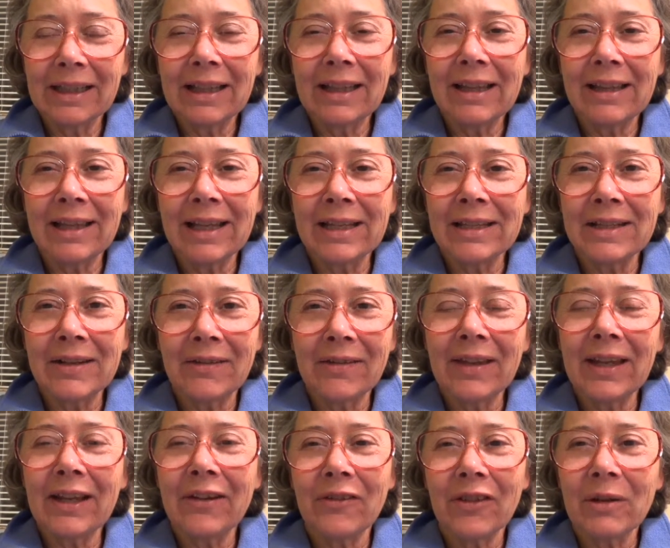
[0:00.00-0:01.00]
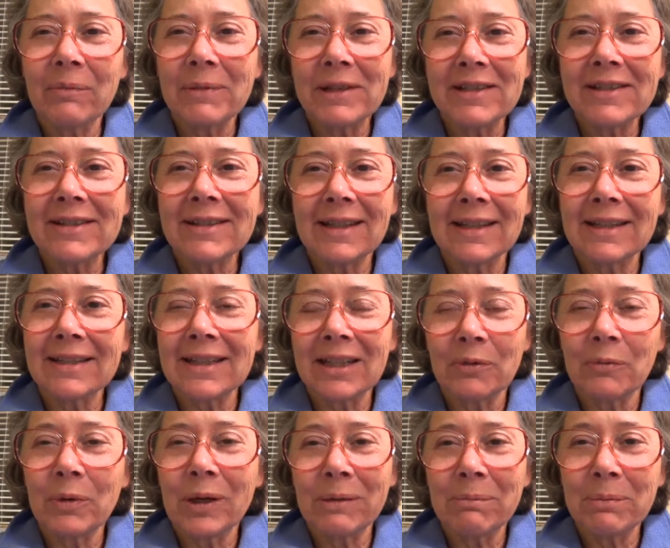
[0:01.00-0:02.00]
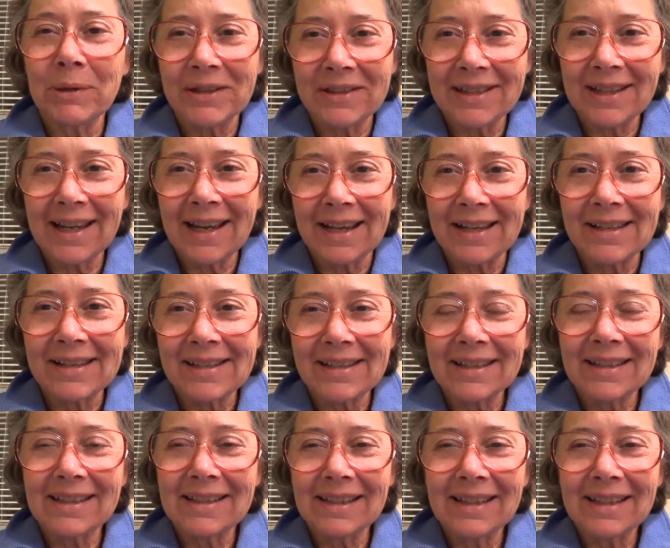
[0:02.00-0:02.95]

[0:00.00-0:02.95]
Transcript: than to think of them as things that we possess,